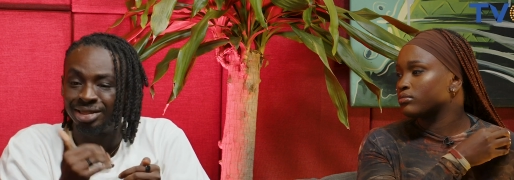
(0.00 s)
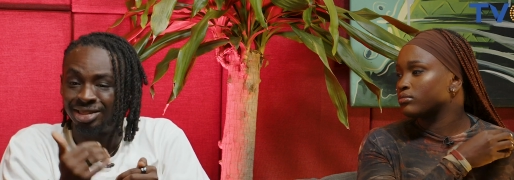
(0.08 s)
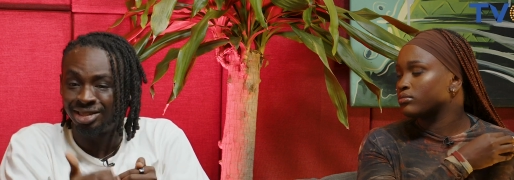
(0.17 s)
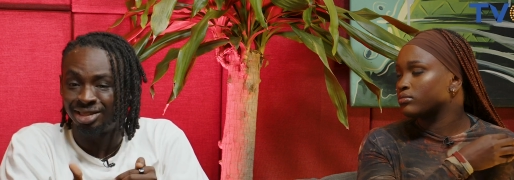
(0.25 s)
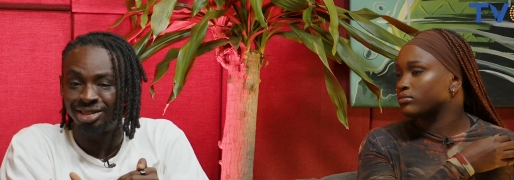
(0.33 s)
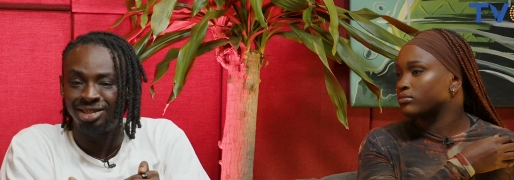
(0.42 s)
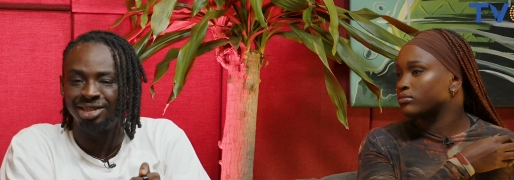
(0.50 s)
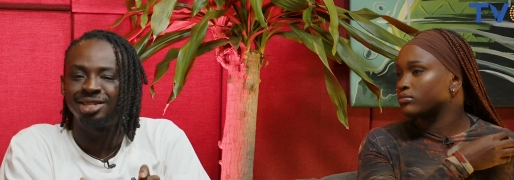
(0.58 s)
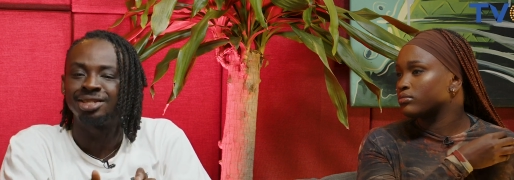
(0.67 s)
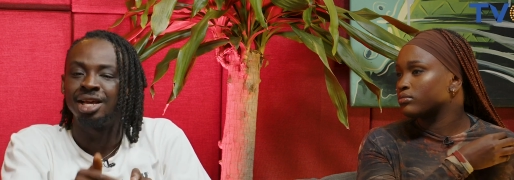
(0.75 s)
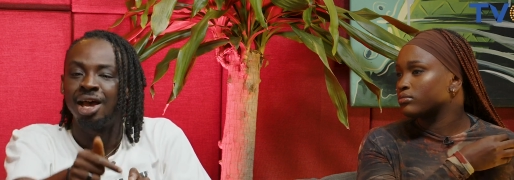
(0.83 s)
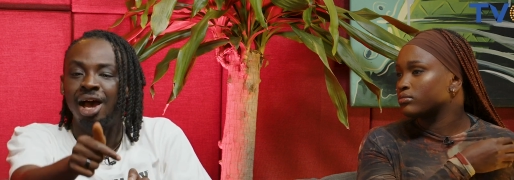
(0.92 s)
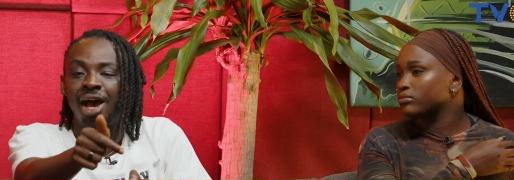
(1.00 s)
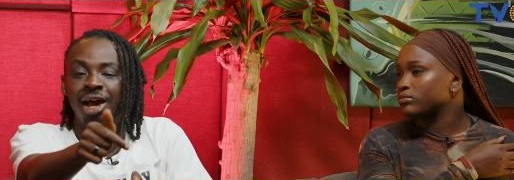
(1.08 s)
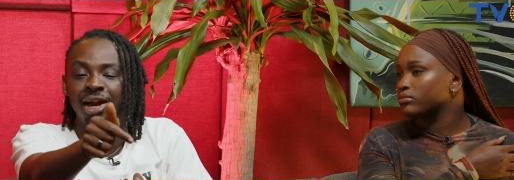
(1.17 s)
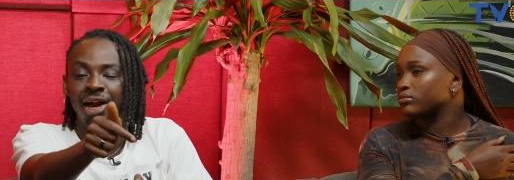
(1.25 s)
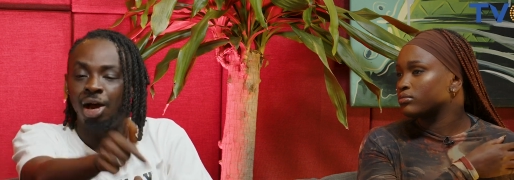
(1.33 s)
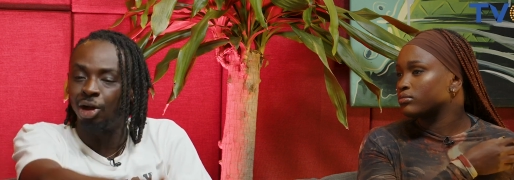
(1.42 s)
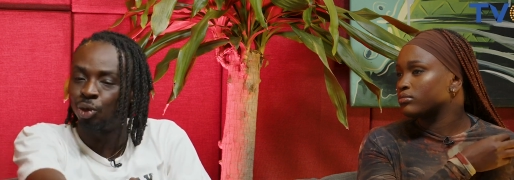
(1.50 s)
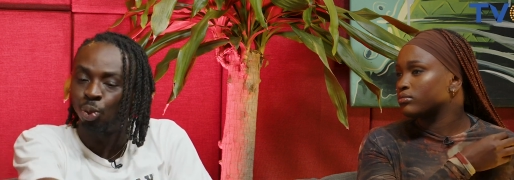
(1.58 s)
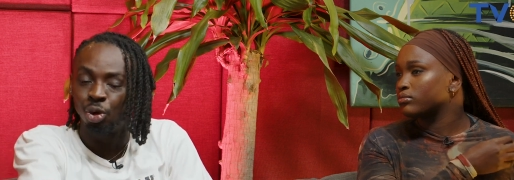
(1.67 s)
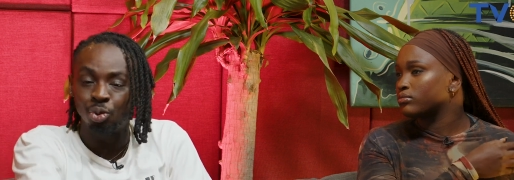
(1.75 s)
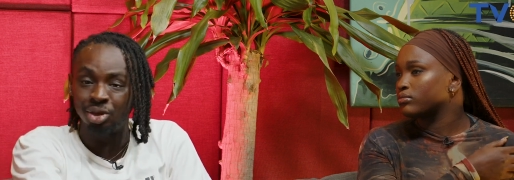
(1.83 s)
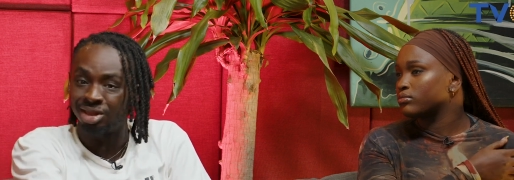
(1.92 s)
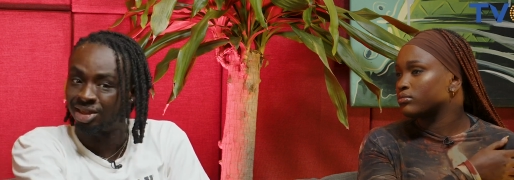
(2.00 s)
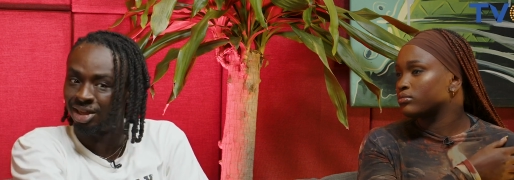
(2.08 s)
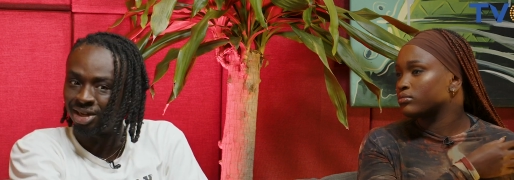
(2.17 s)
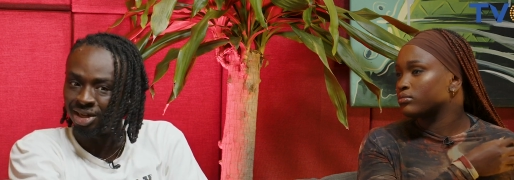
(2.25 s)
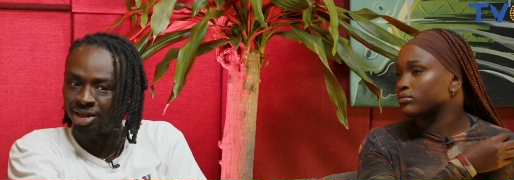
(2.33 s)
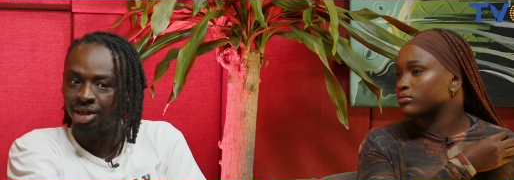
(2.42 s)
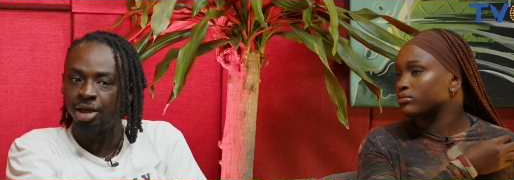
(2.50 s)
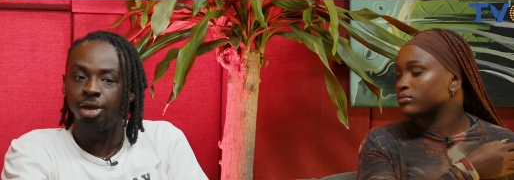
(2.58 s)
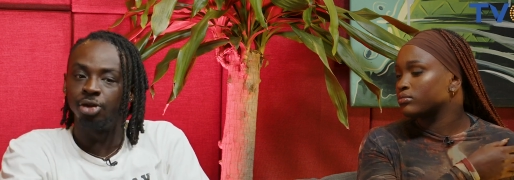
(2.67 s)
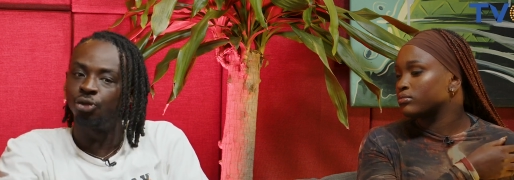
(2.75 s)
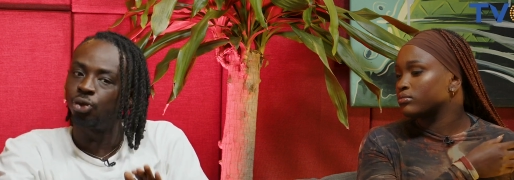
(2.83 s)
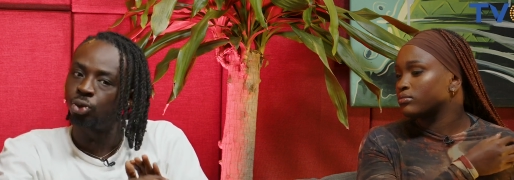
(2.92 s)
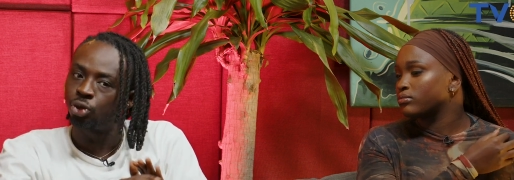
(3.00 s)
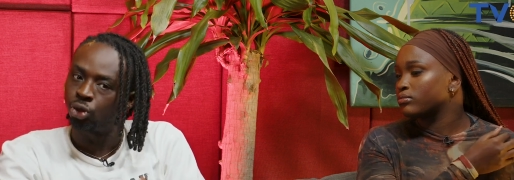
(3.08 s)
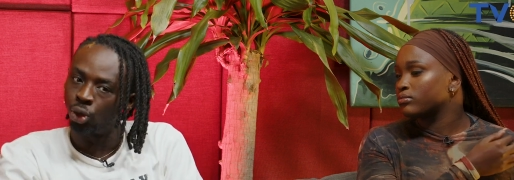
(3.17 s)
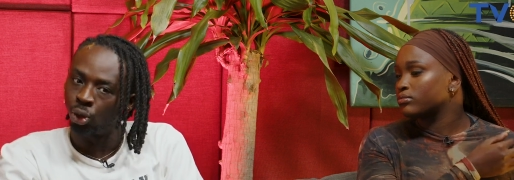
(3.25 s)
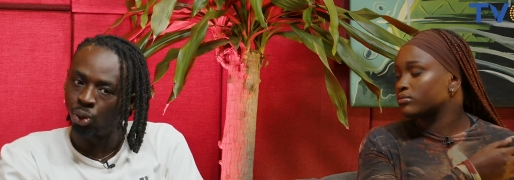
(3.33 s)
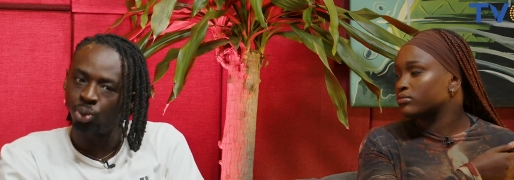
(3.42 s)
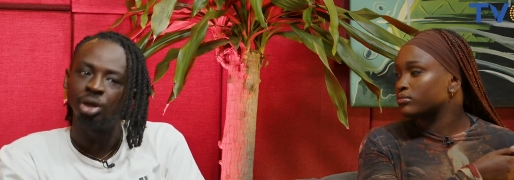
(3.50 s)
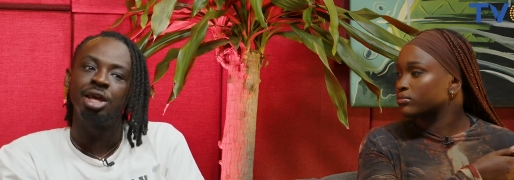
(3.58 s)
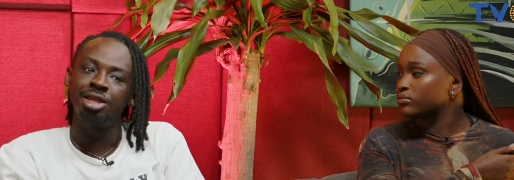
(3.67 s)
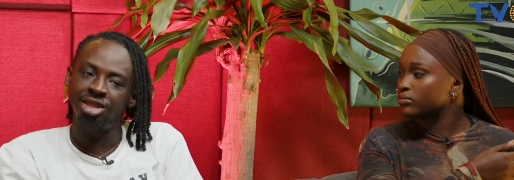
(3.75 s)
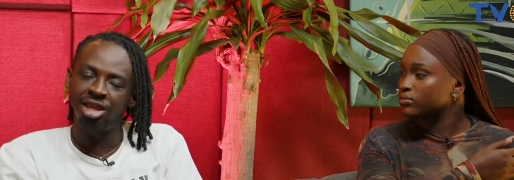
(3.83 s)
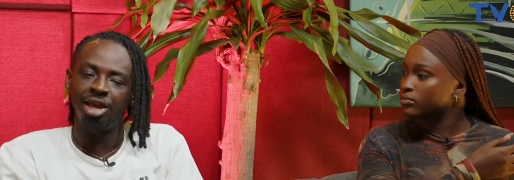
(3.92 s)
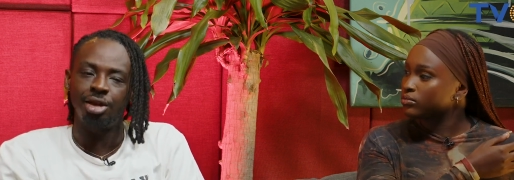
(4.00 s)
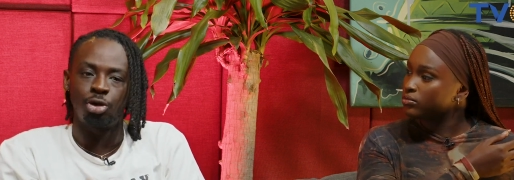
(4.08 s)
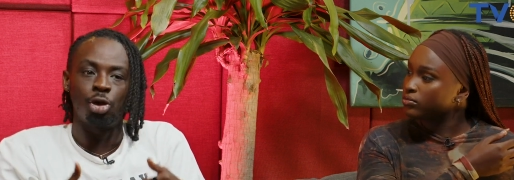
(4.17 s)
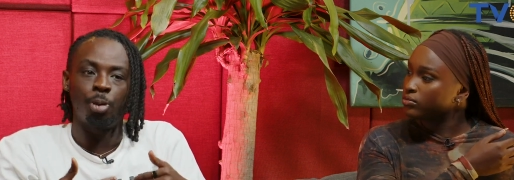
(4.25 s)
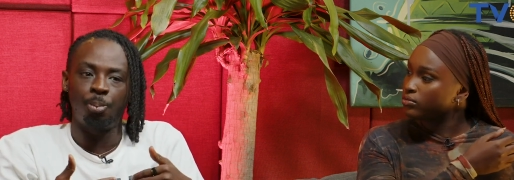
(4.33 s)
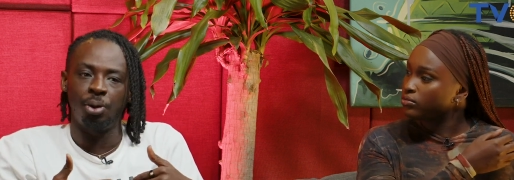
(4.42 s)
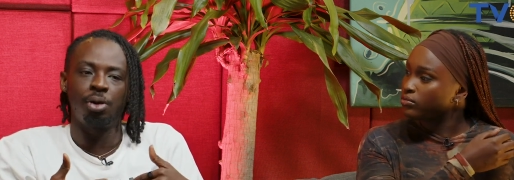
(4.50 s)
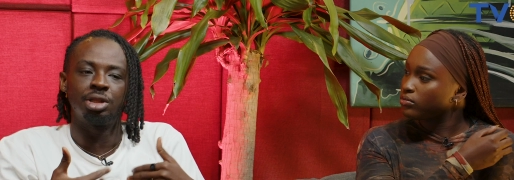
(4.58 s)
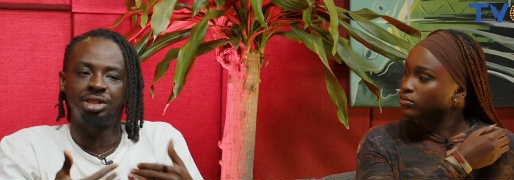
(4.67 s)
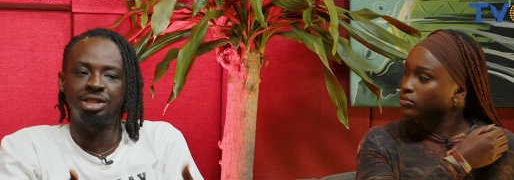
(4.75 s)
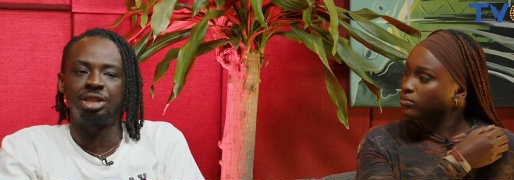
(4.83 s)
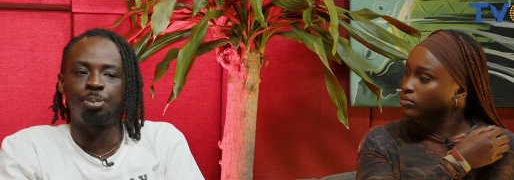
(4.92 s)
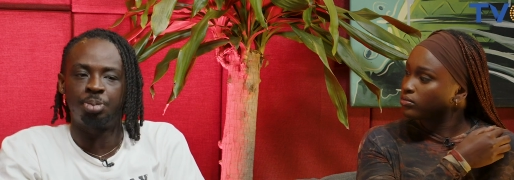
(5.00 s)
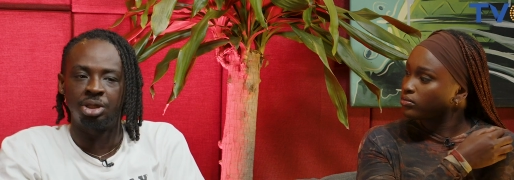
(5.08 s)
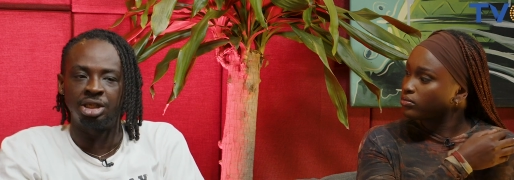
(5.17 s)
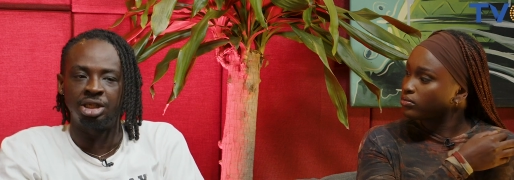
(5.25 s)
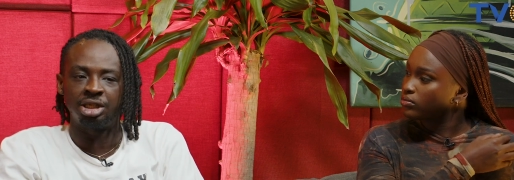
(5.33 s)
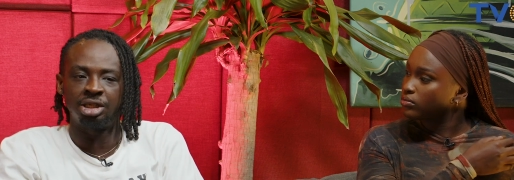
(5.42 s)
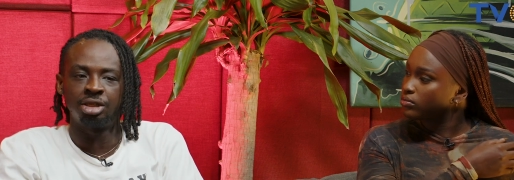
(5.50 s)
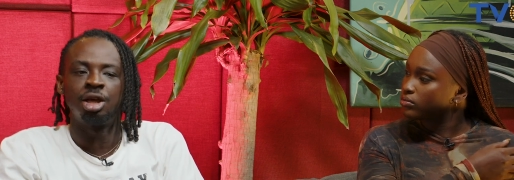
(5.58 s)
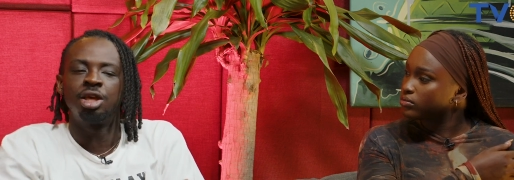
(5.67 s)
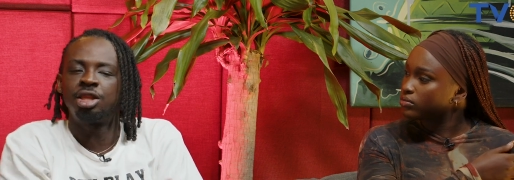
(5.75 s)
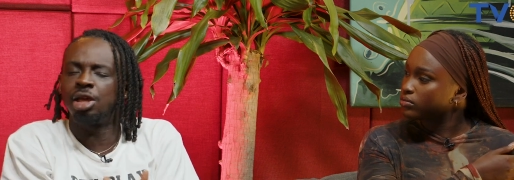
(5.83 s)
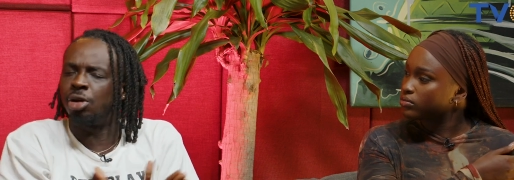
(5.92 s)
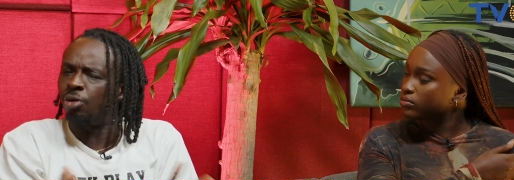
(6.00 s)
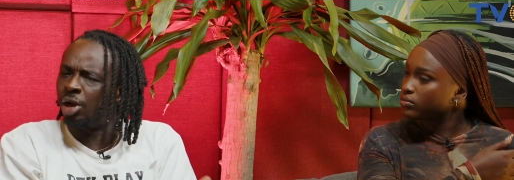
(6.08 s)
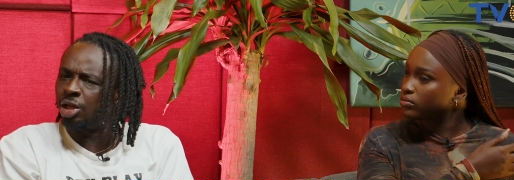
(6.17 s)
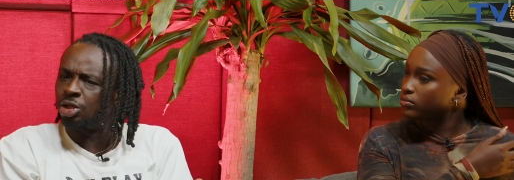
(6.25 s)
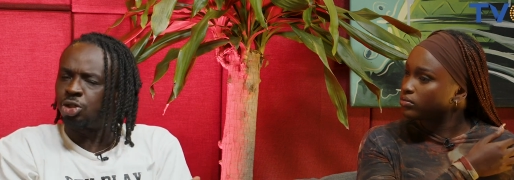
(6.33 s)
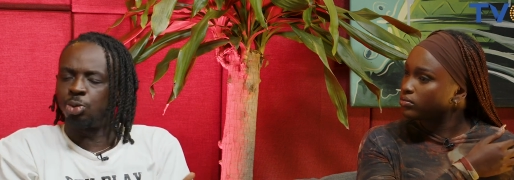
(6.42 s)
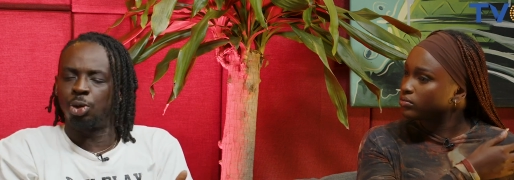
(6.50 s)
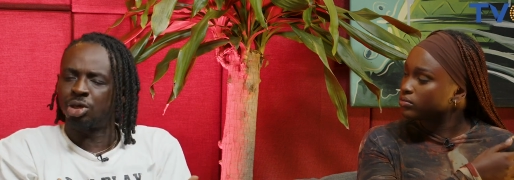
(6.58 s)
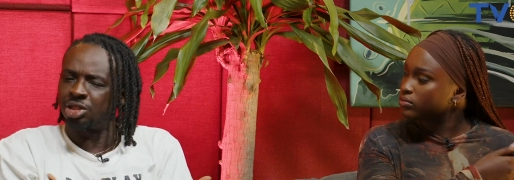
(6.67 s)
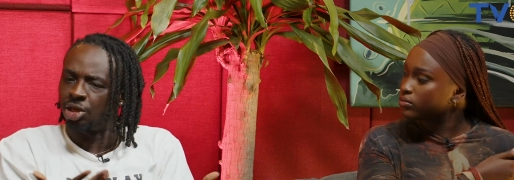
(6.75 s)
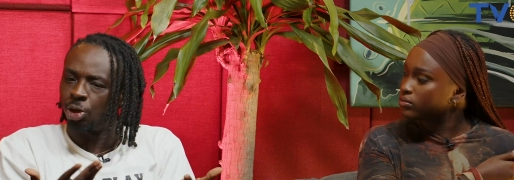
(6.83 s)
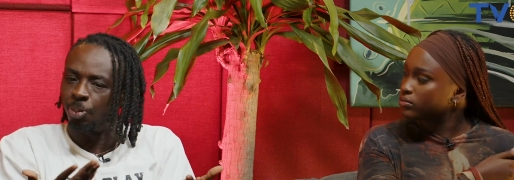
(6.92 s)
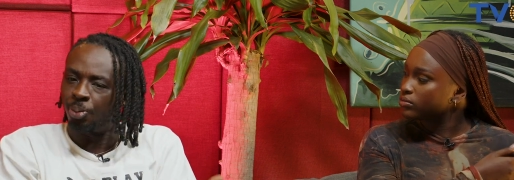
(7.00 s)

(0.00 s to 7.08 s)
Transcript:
Speaker 1: diligence yeah, actually, and hard work within mm-hmm. it. Mm-hmm. If you don't, then your parents step like, in. Oh, this person is not a serious right to, because person. They're your